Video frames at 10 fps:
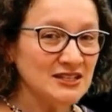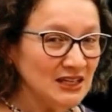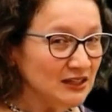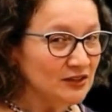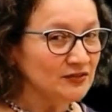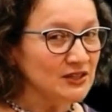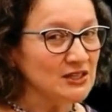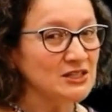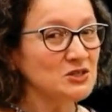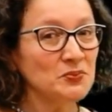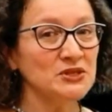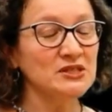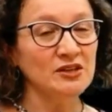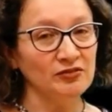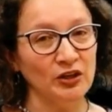any of these
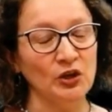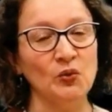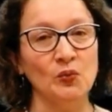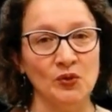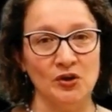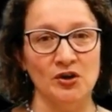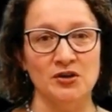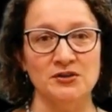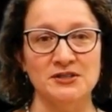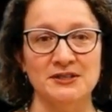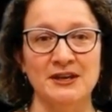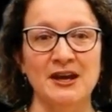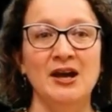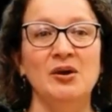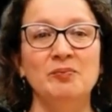specific works.
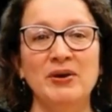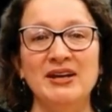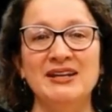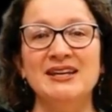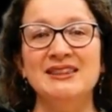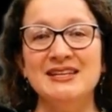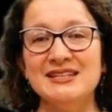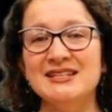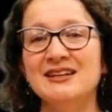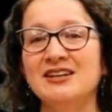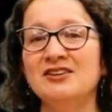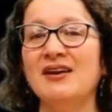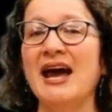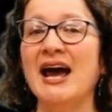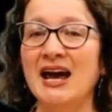But this kind of
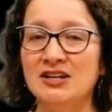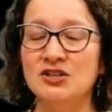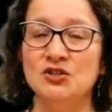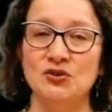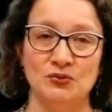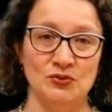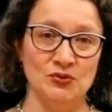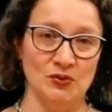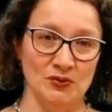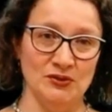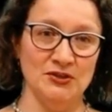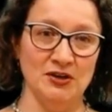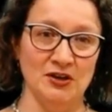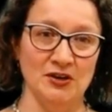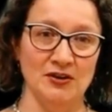attitude towards
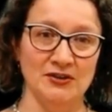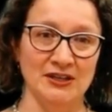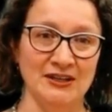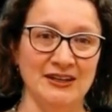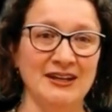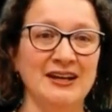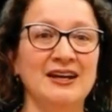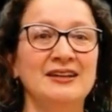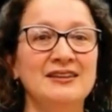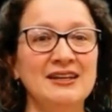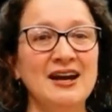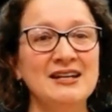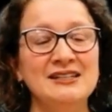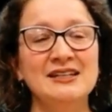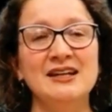art The
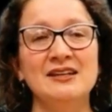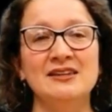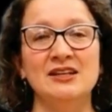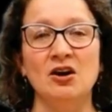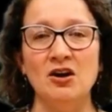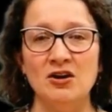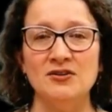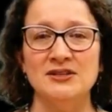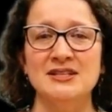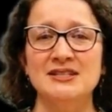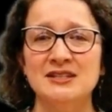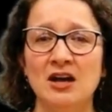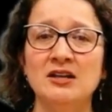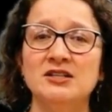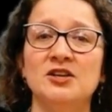idea that art is
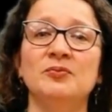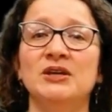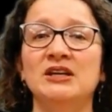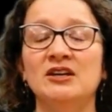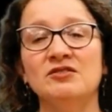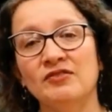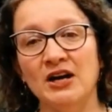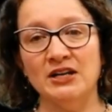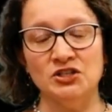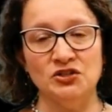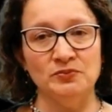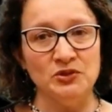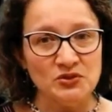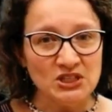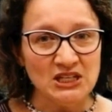not something confined to
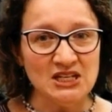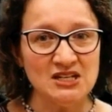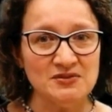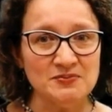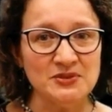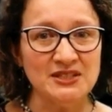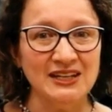museums,